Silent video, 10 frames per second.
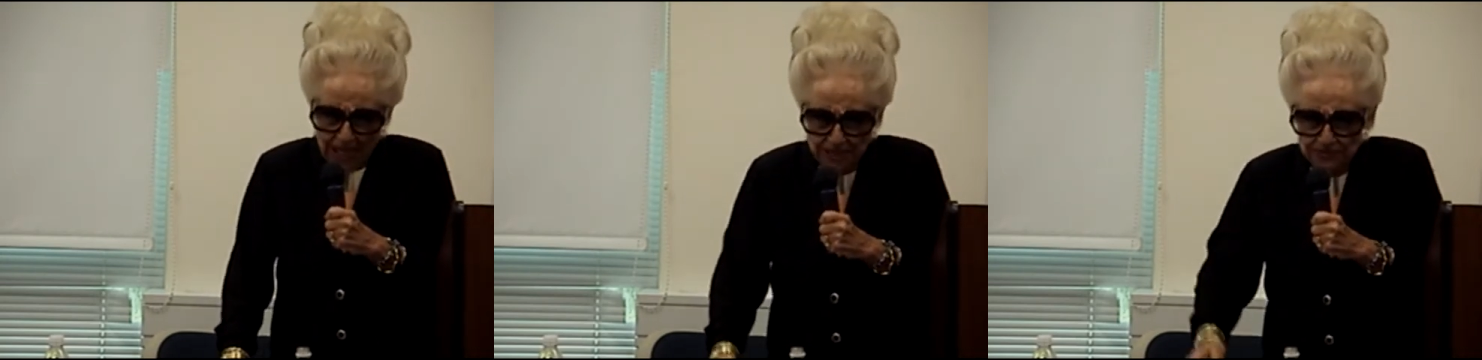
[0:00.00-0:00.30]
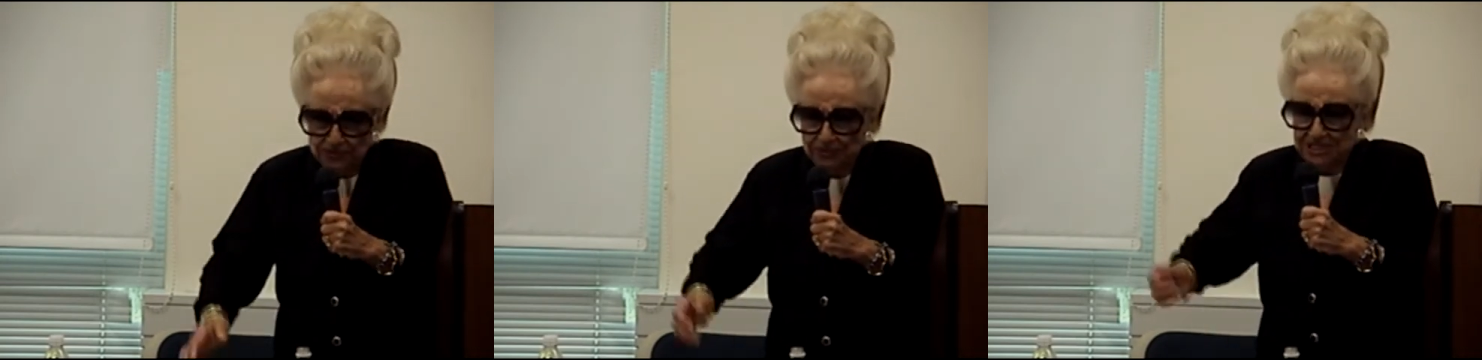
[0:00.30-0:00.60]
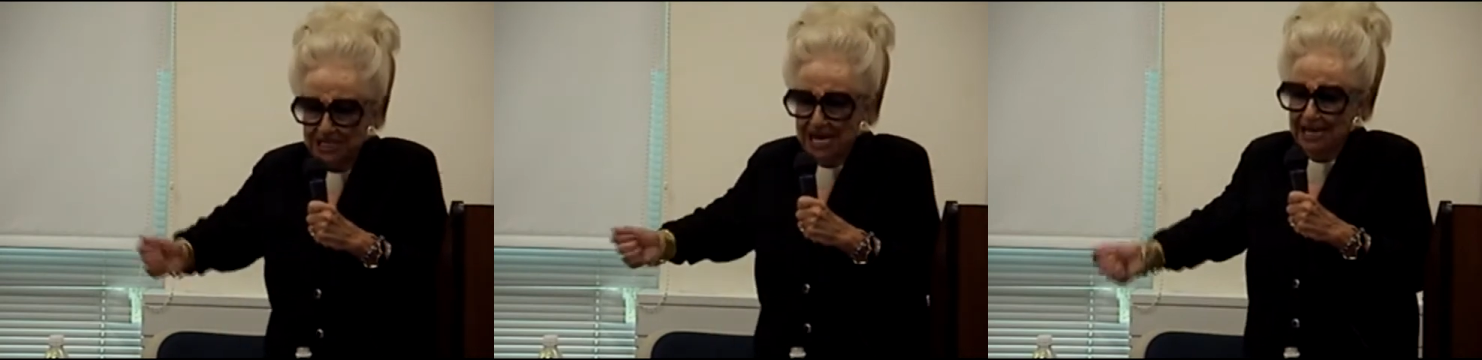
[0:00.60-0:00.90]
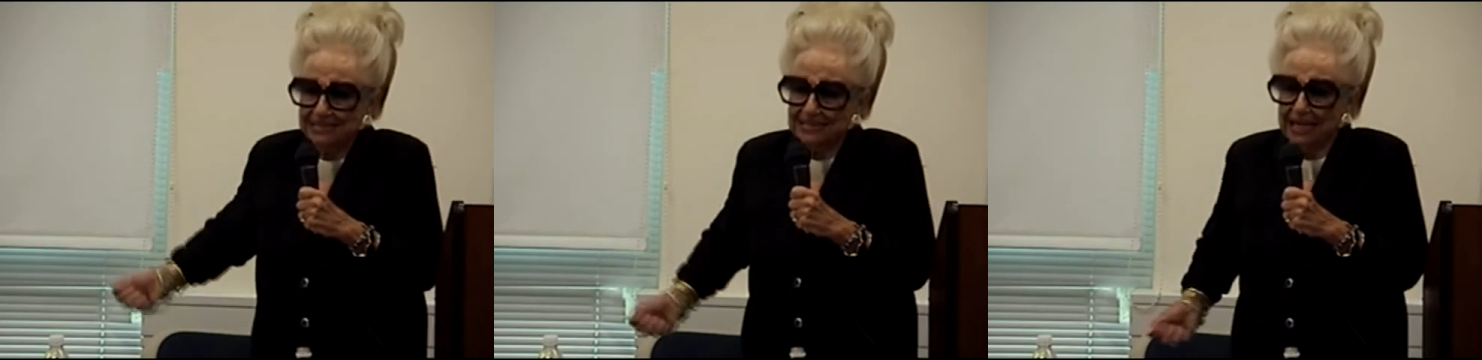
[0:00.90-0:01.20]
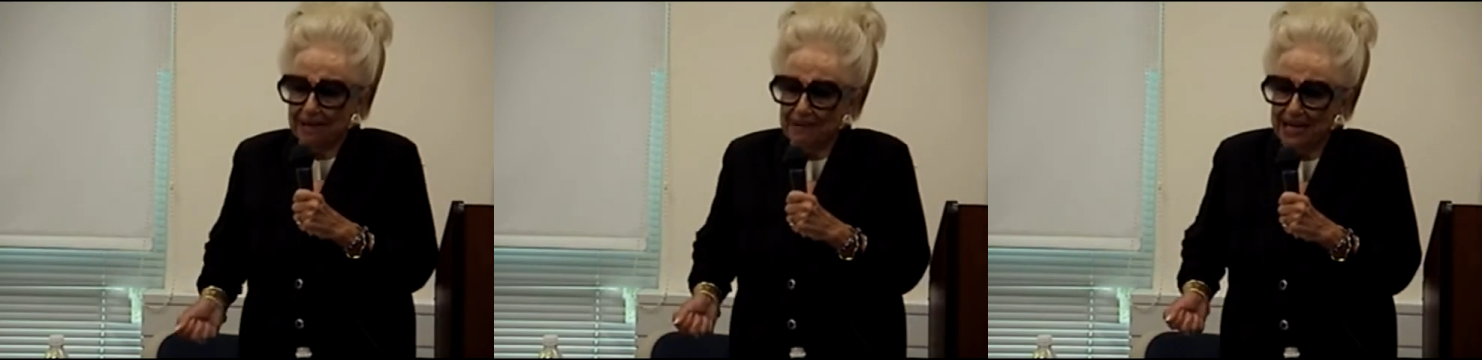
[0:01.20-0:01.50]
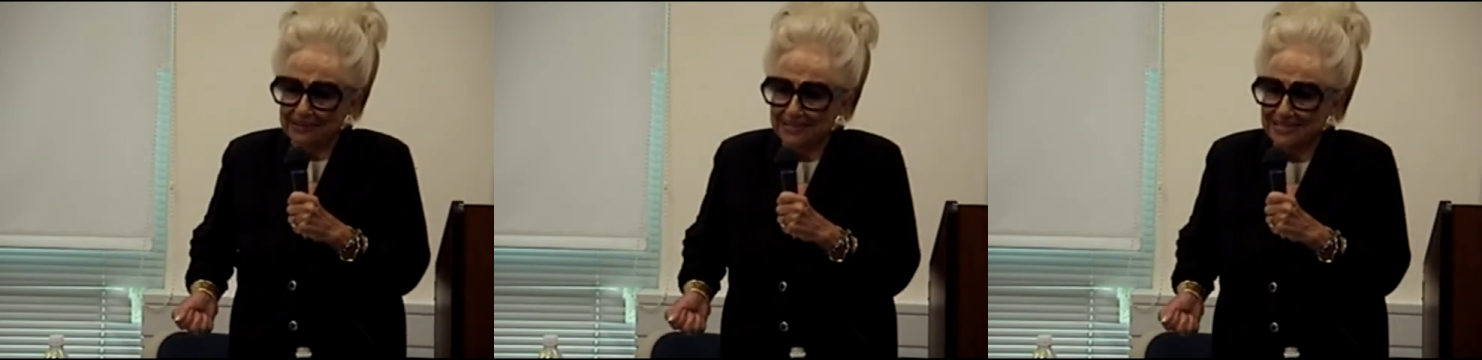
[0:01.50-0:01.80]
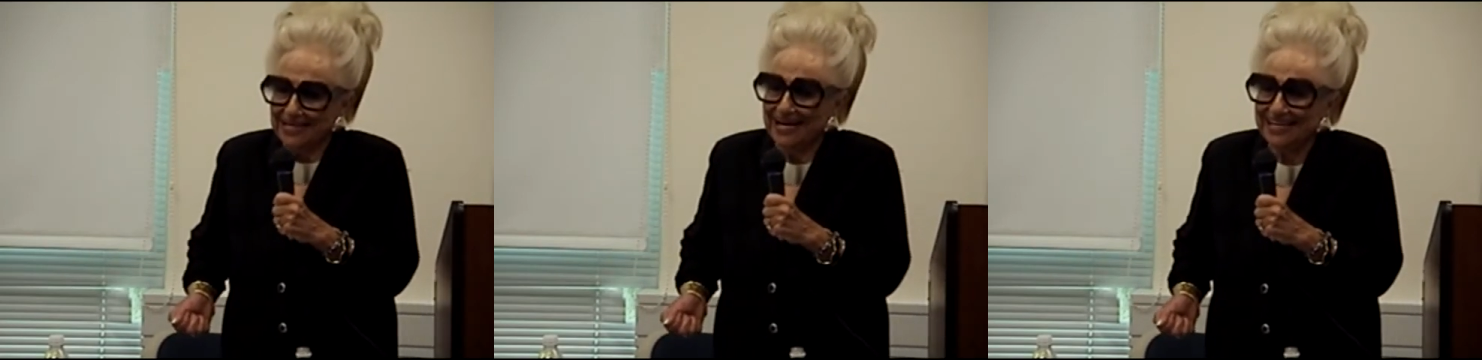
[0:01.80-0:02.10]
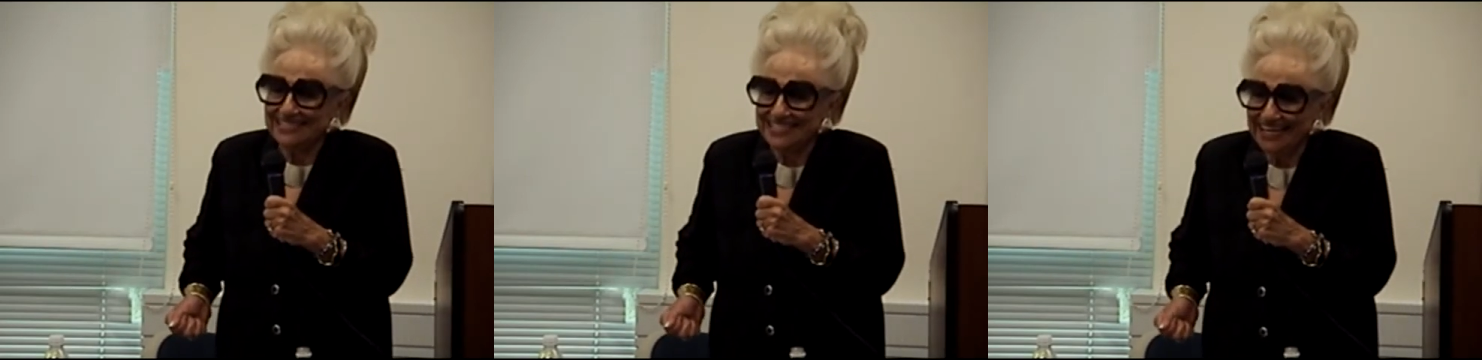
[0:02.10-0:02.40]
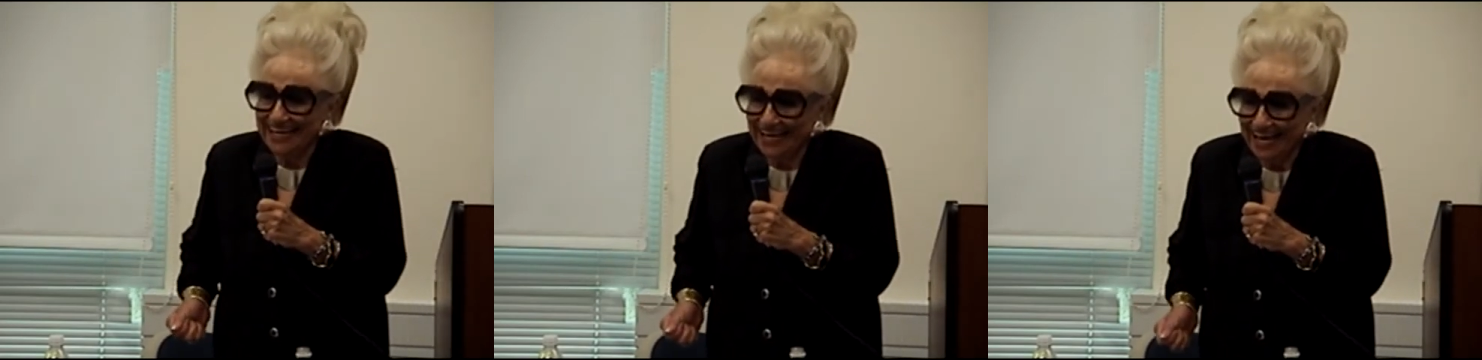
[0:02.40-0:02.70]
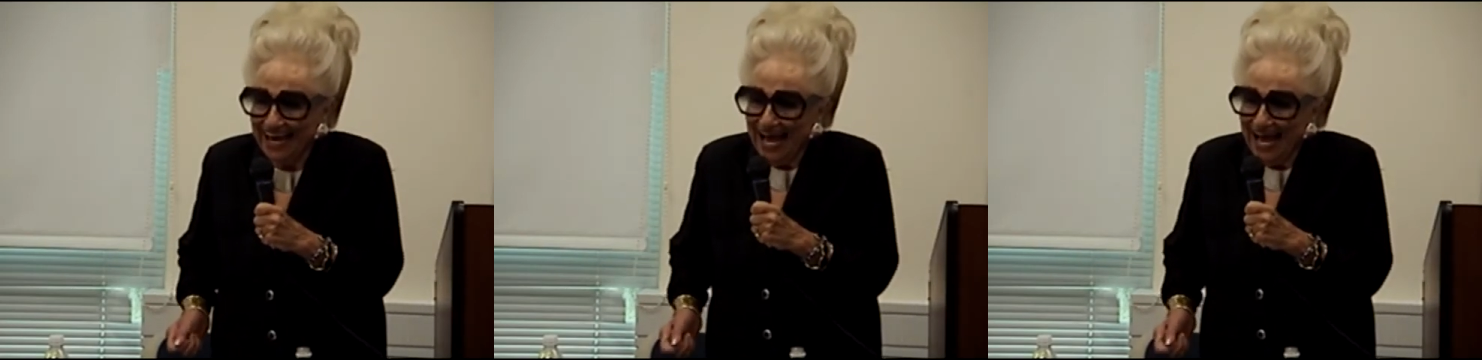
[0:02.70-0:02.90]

enthusiastic about this idea.